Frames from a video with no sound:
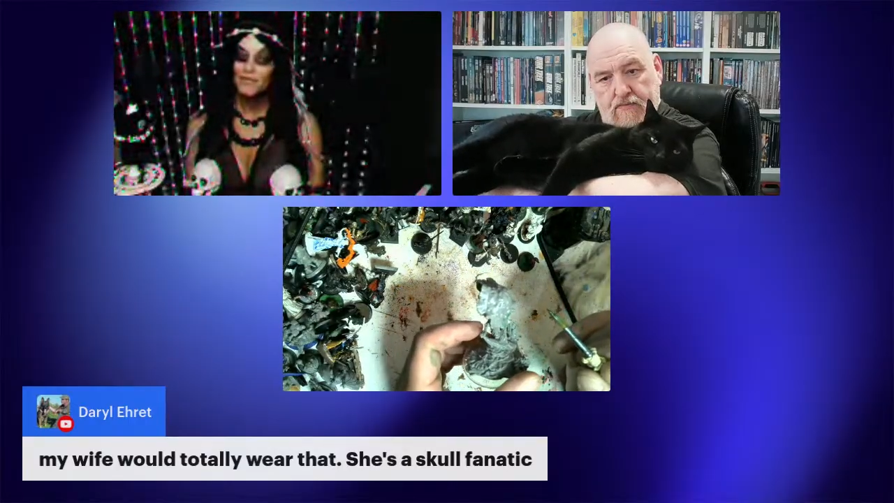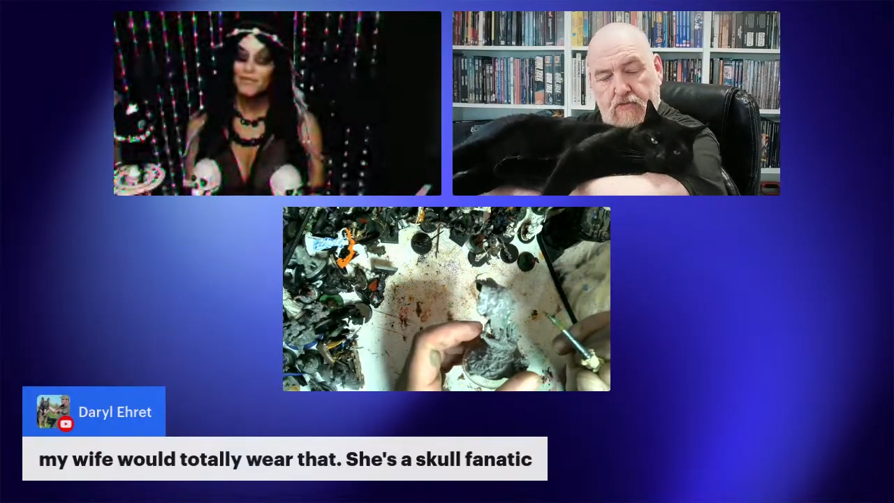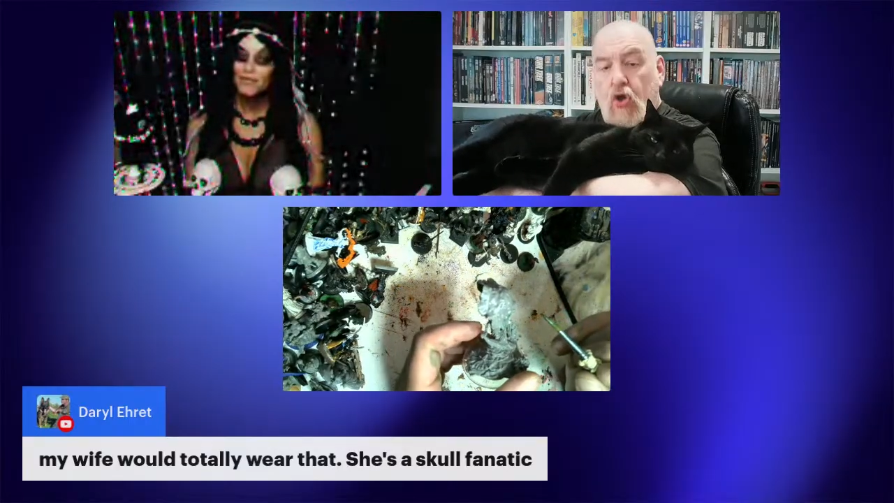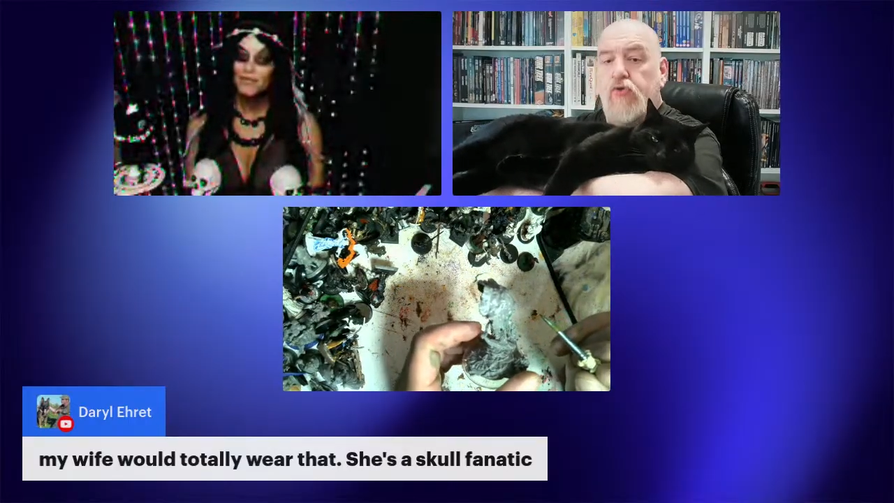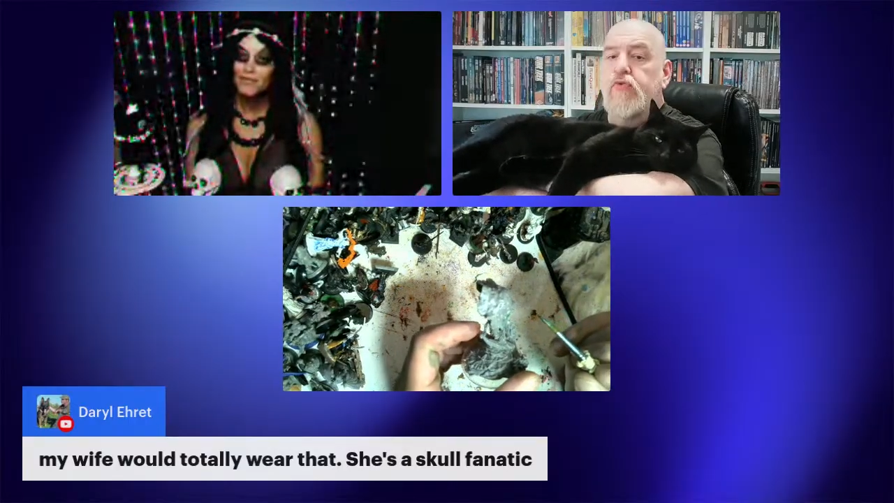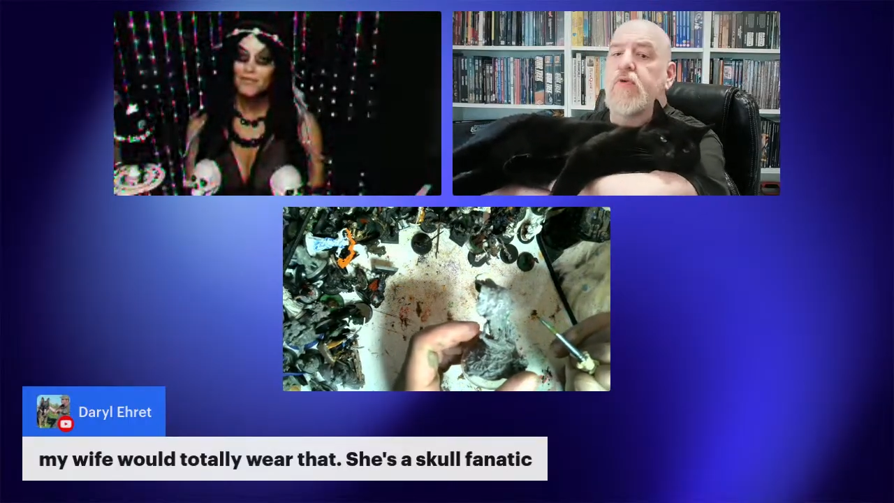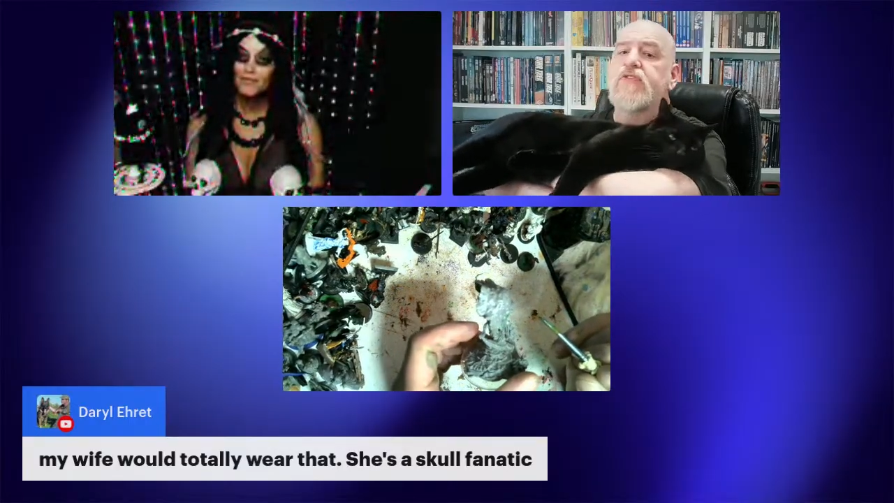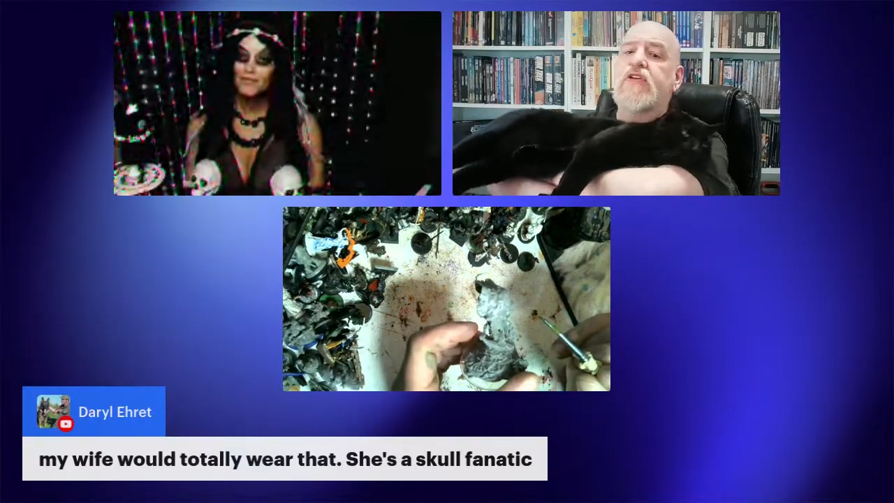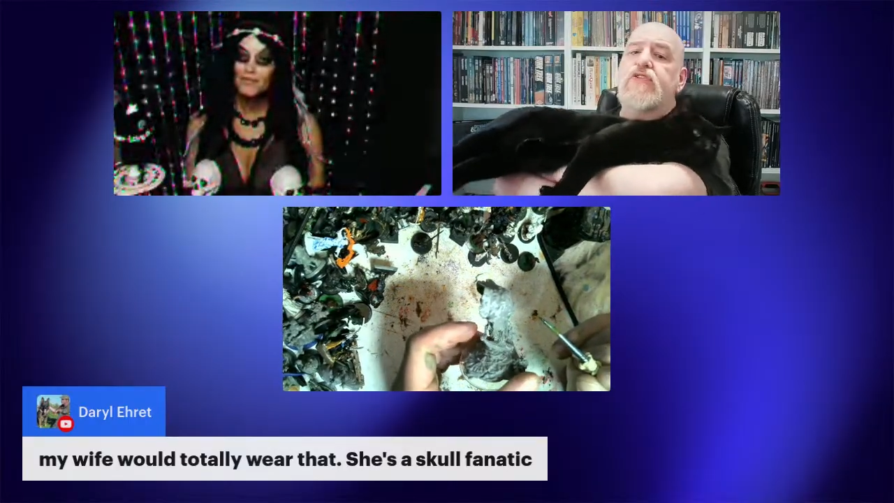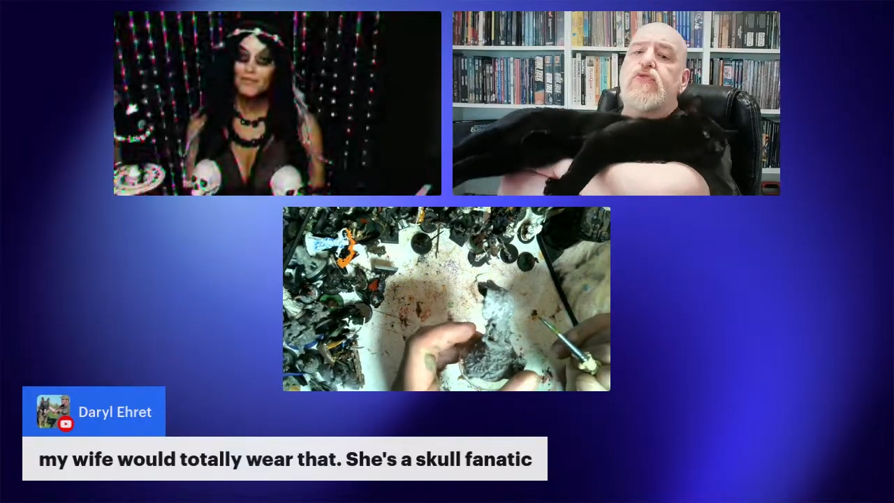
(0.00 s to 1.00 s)
No, New
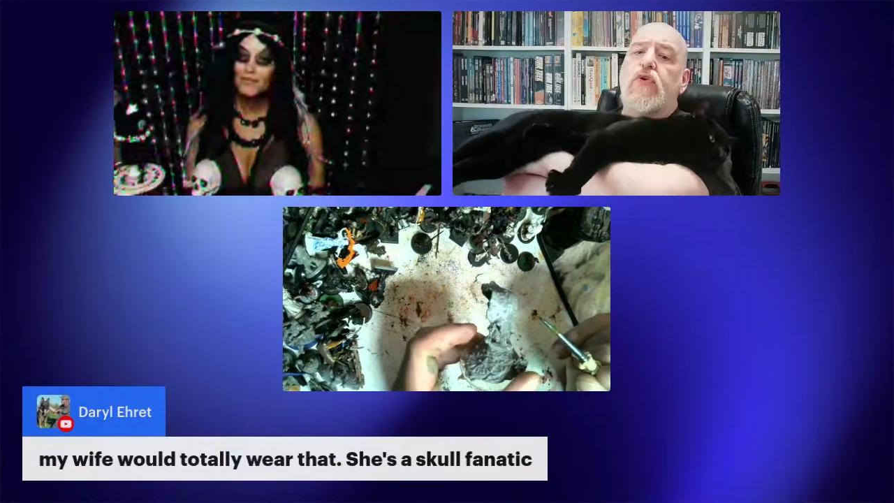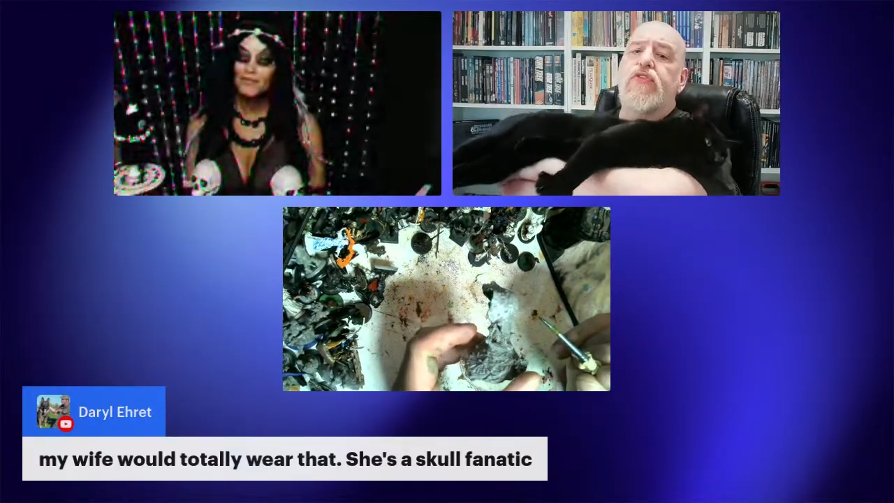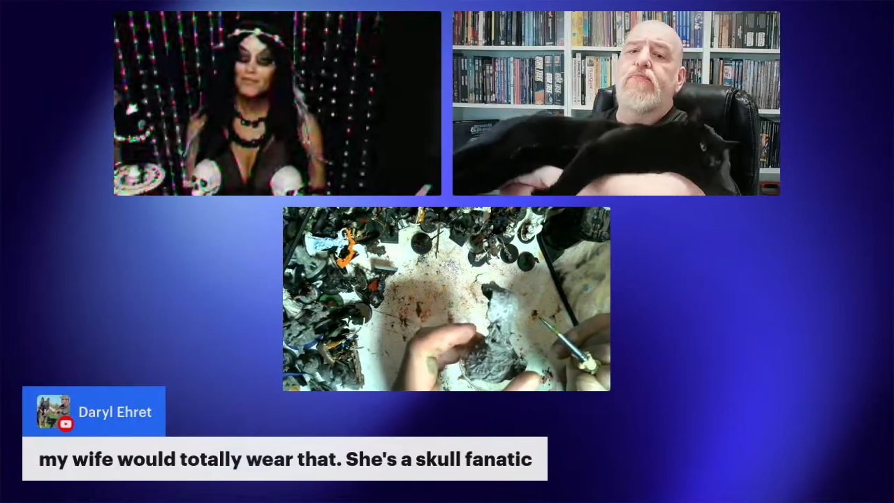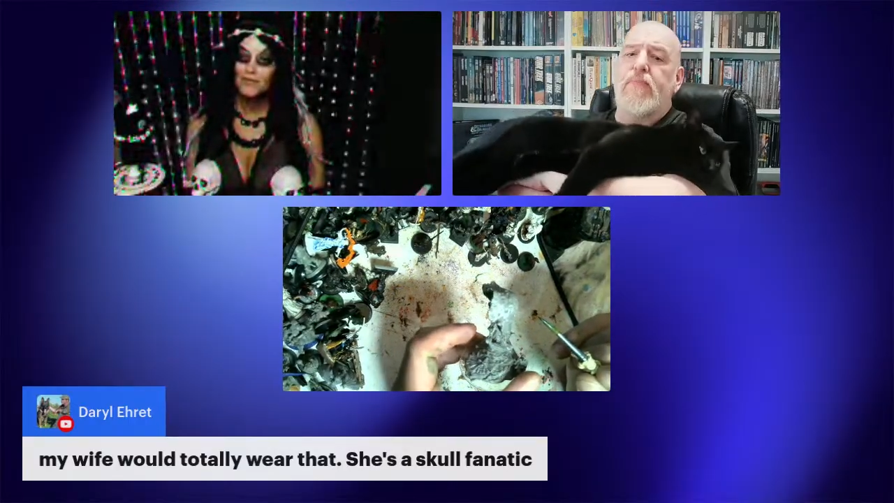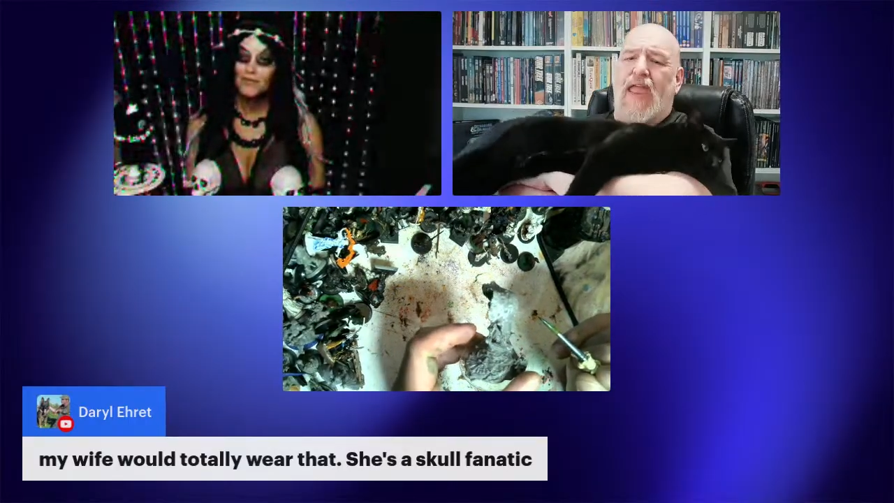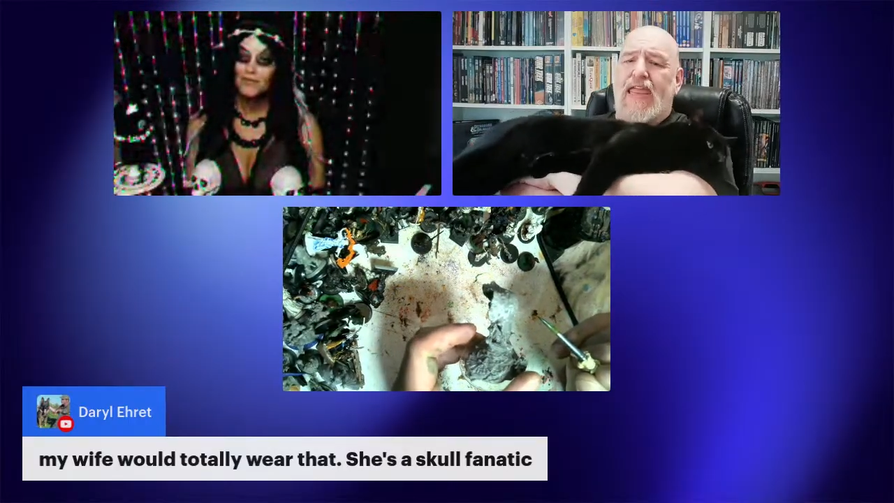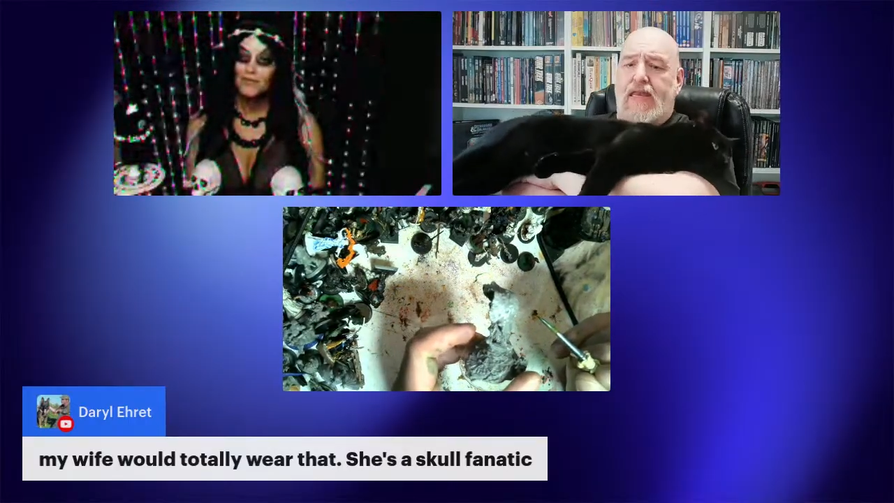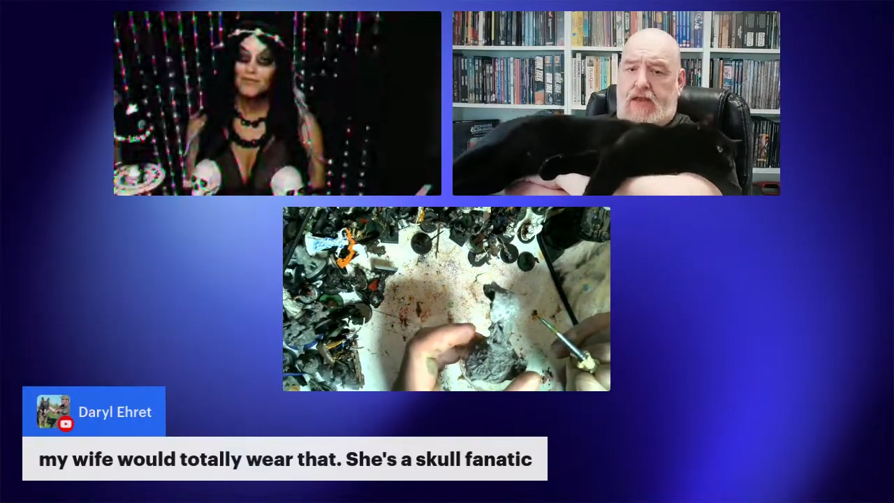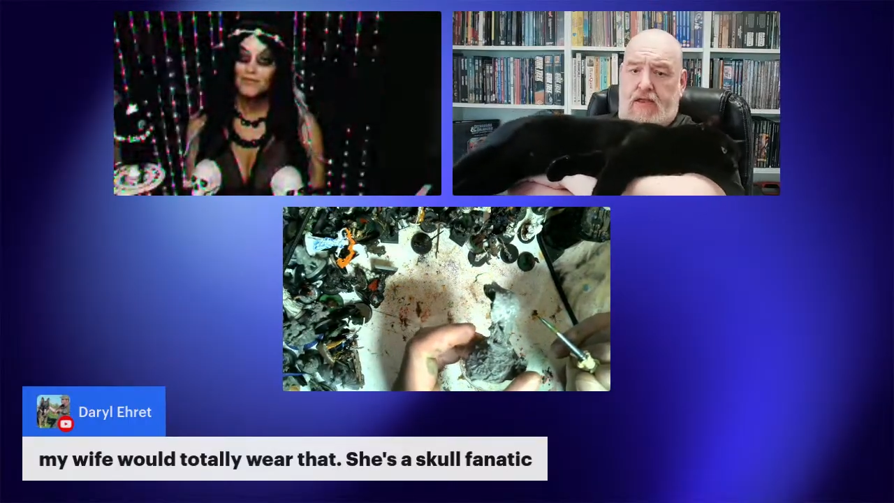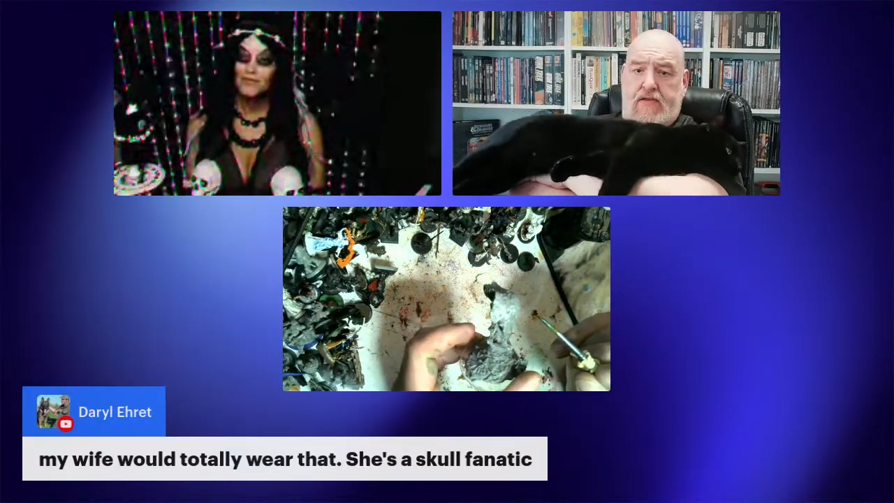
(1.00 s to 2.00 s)
Brunswick is north of Maine.